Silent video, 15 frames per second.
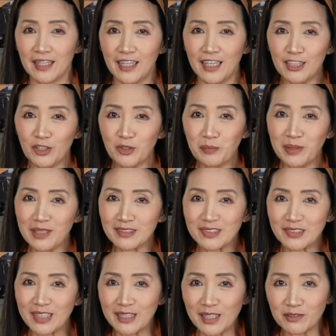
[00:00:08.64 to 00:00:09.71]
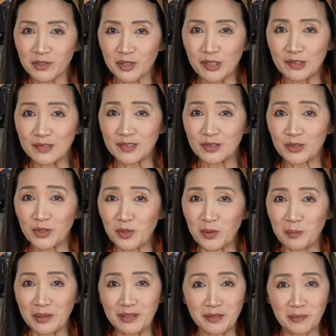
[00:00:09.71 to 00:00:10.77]
Hello milk tea lovers, do you
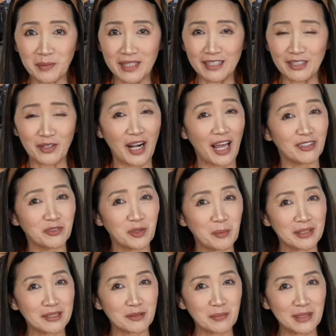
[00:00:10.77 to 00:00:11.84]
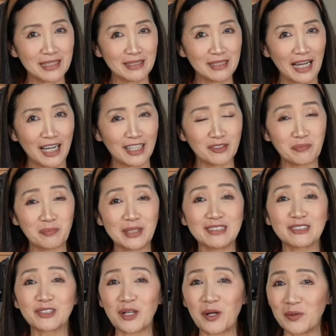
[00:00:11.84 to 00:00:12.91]
miss me or have you missed me? I have been
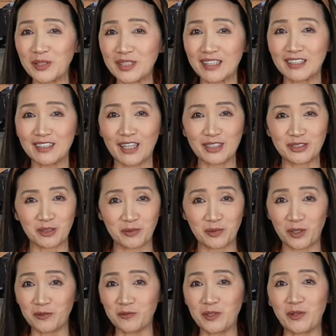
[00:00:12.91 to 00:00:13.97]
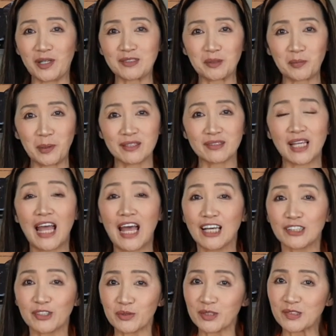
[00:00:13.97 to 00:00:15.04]
showing a lot of coffee recipes,
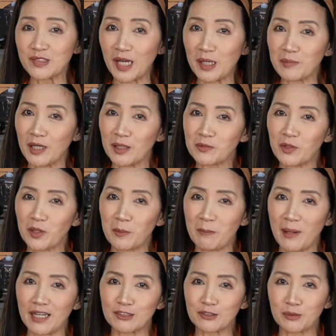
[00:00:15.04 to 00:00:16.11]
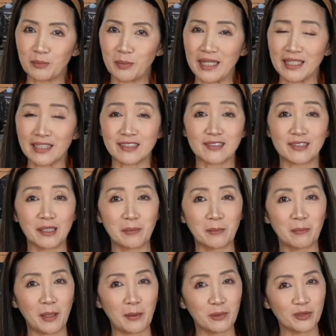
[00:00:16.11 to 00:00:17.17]
so this time I'm going back to make
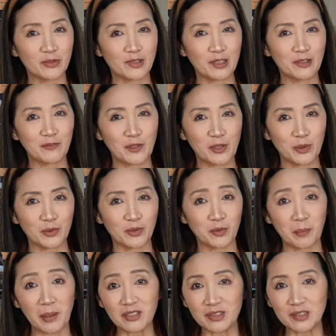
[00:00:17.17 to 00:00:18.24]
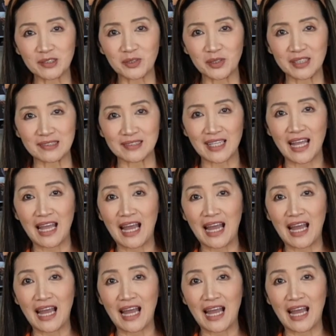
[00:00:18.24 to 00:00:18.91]
some bubble tea for you, special treats.